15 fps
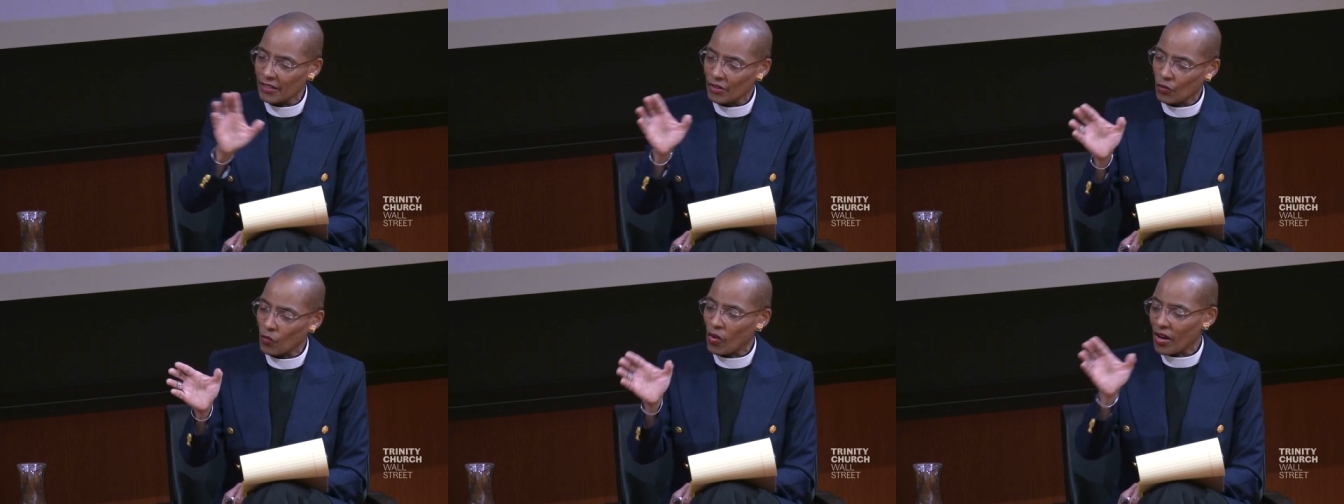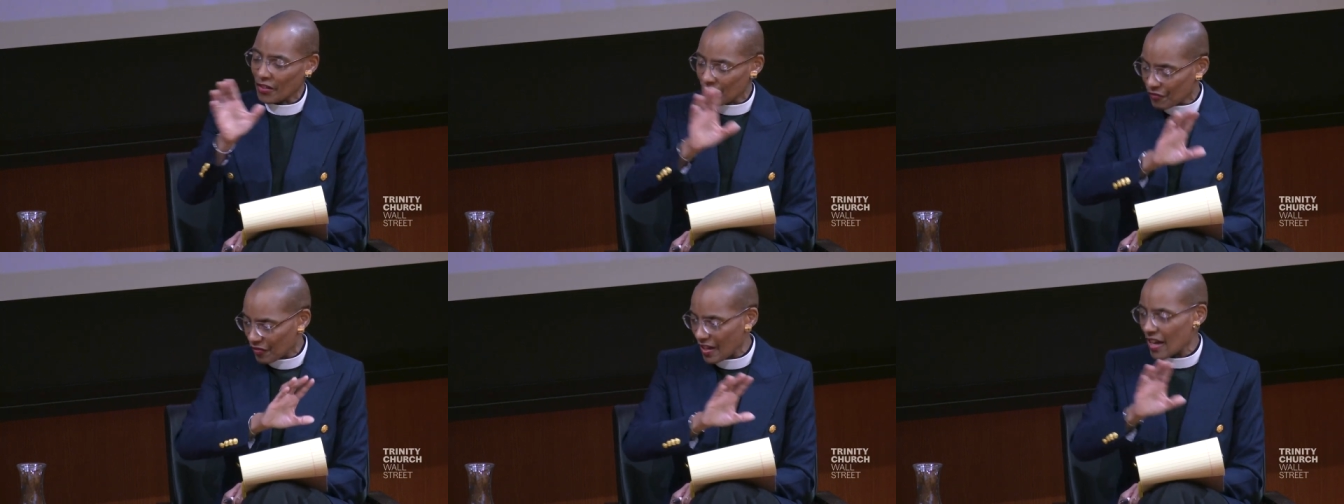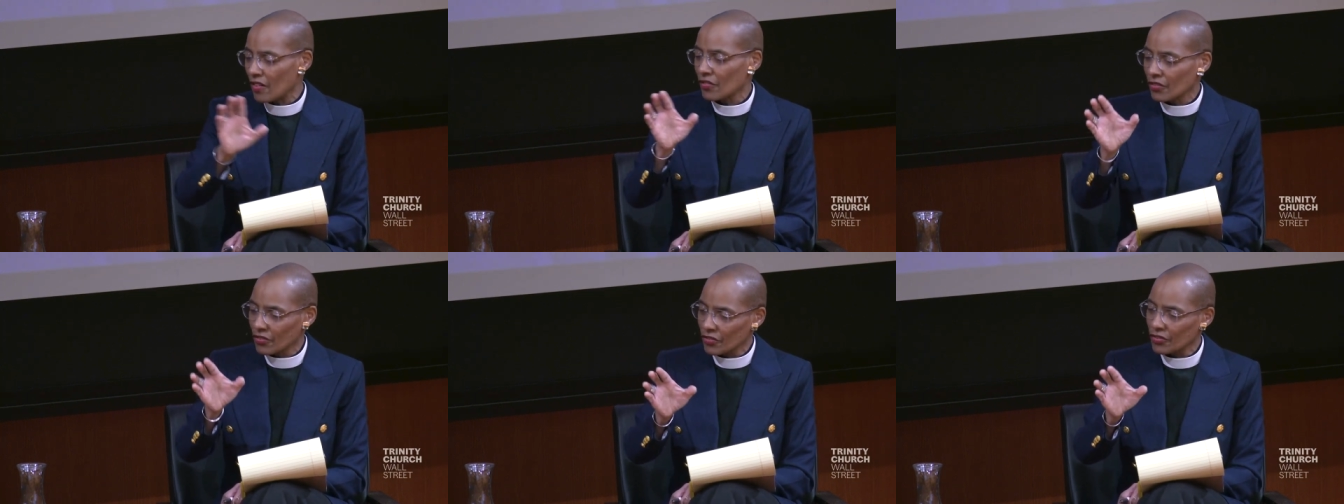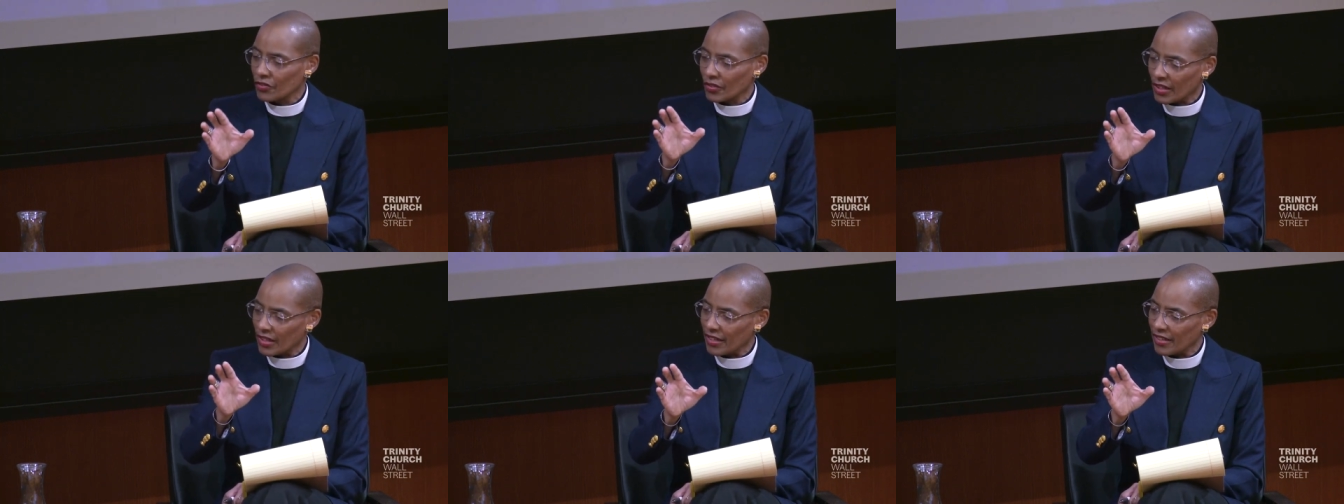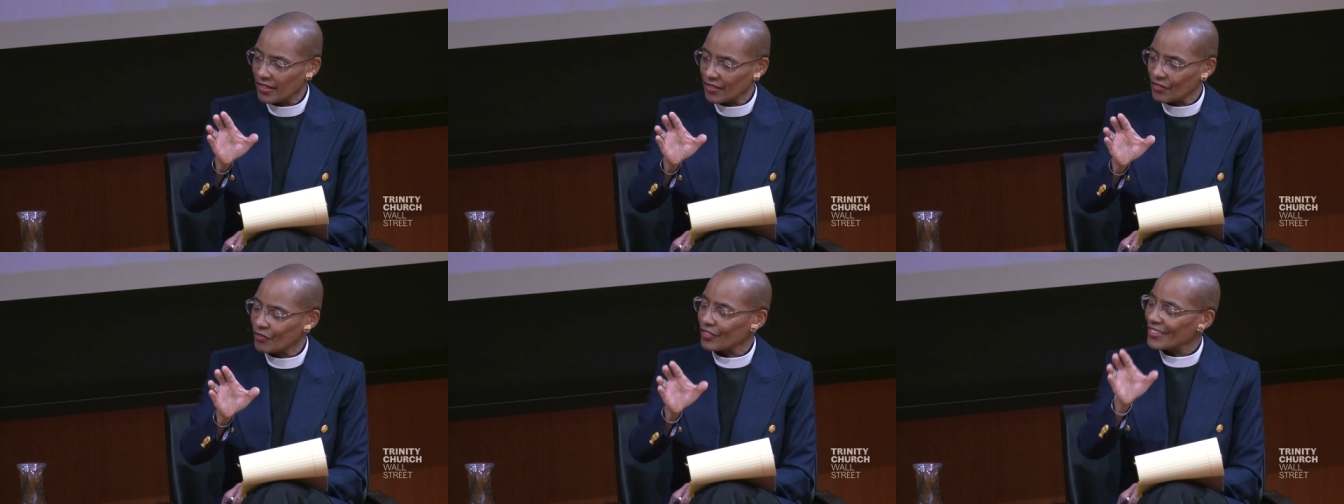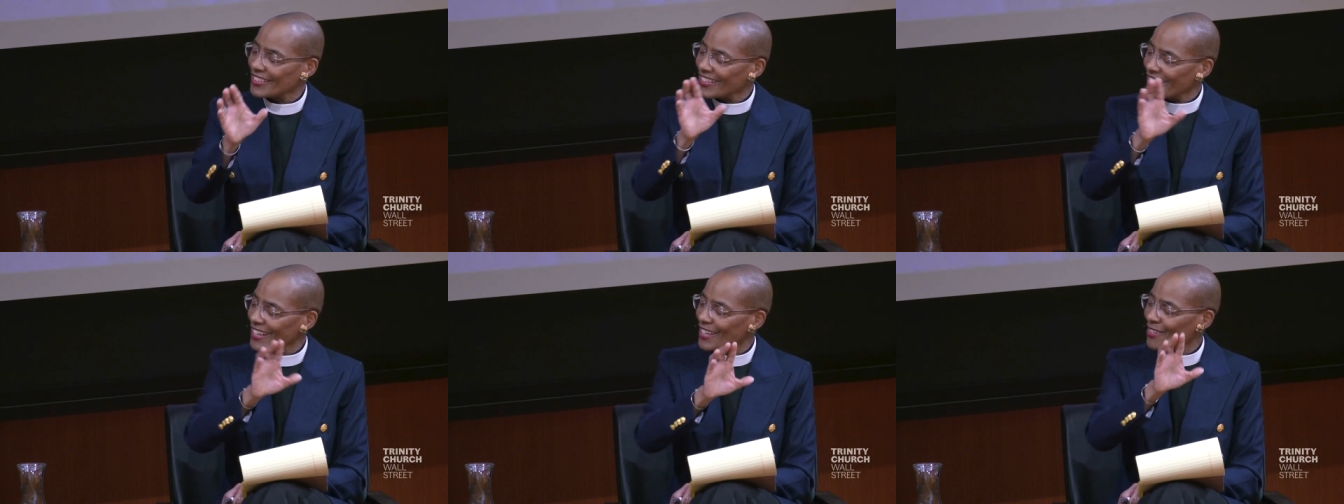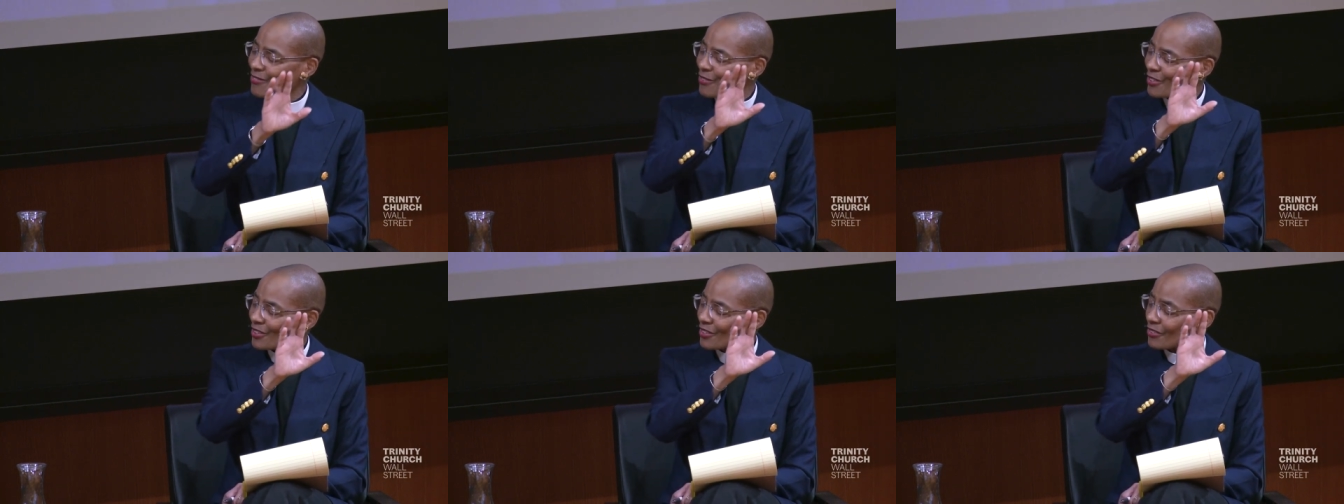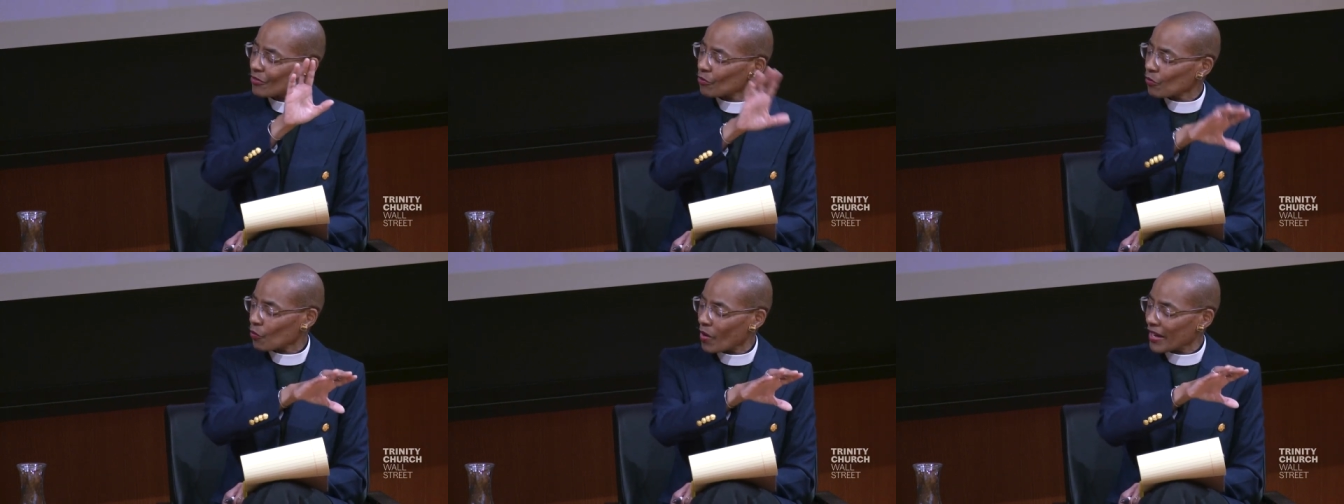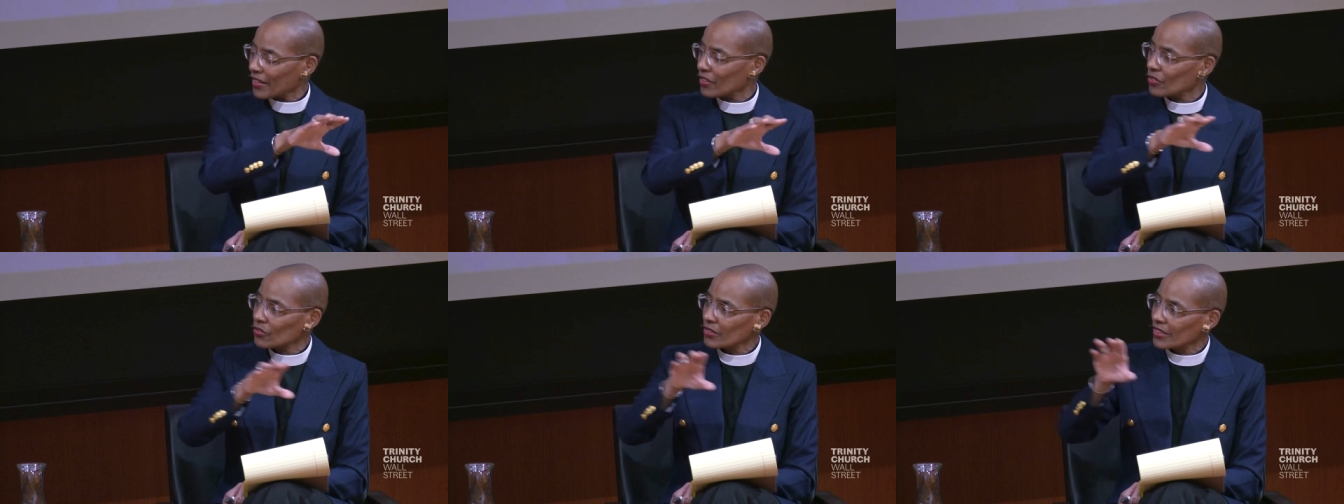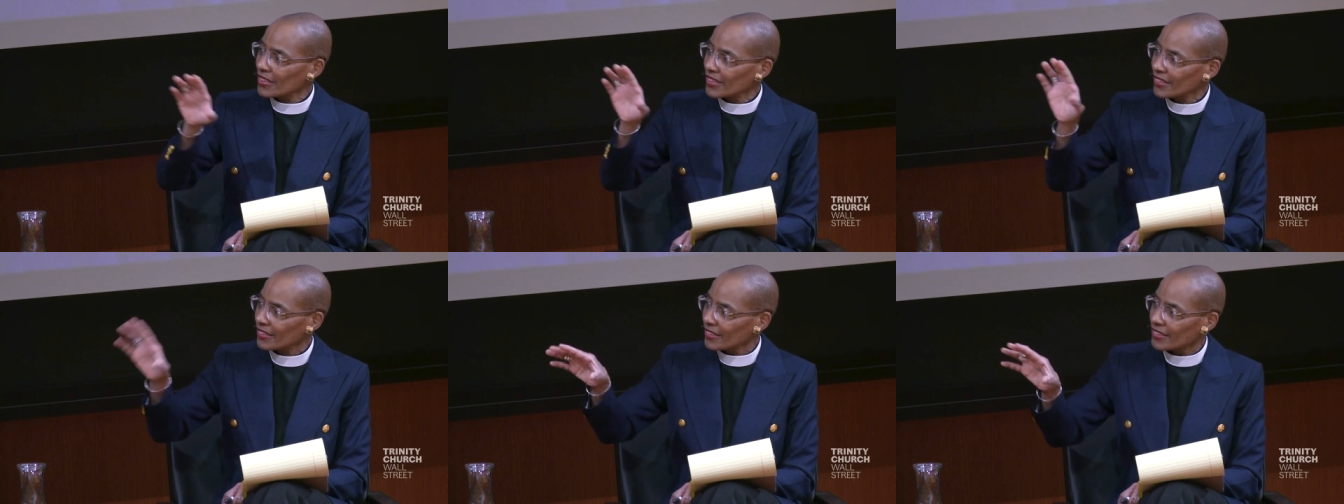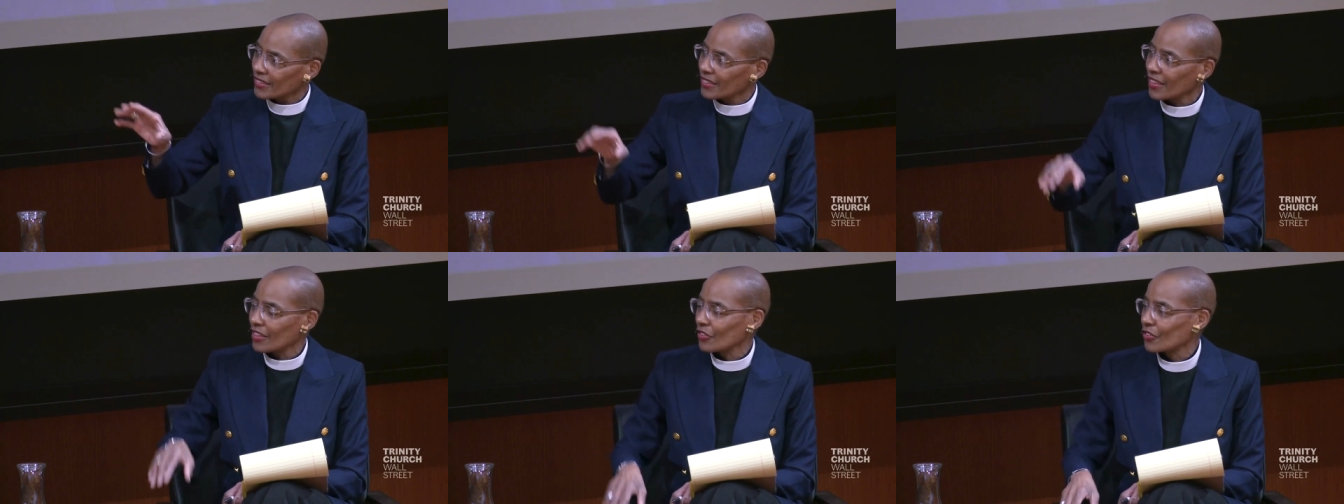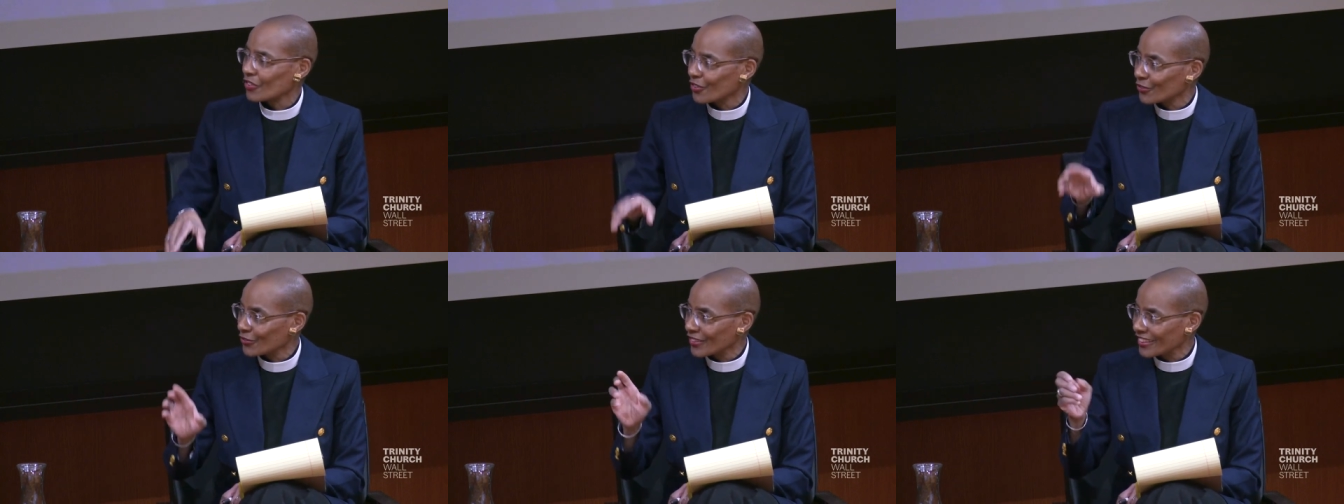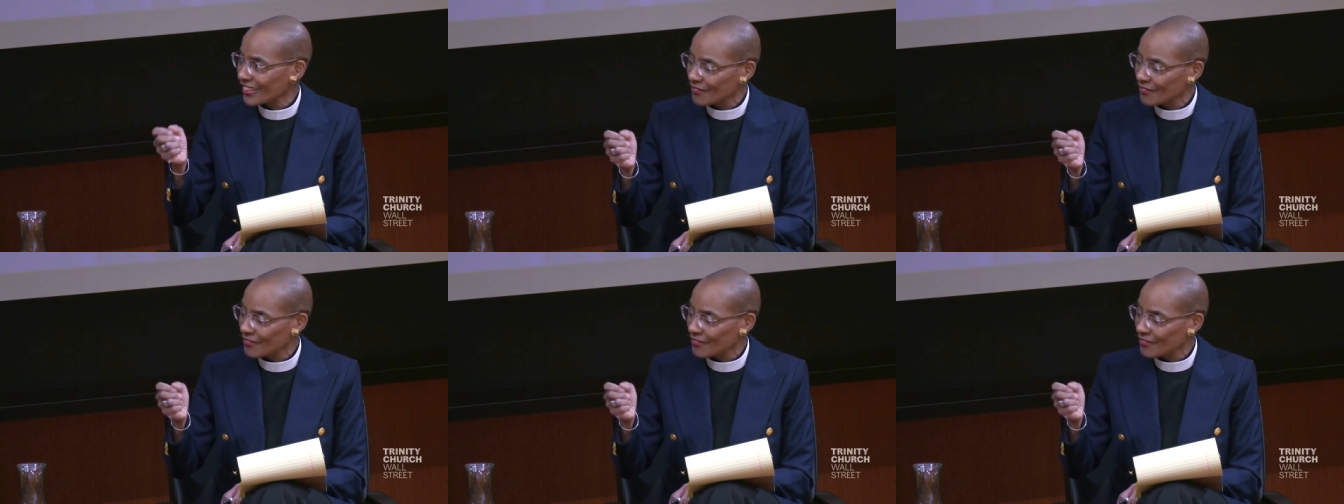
water fountains uh, of a day where white only, colored only,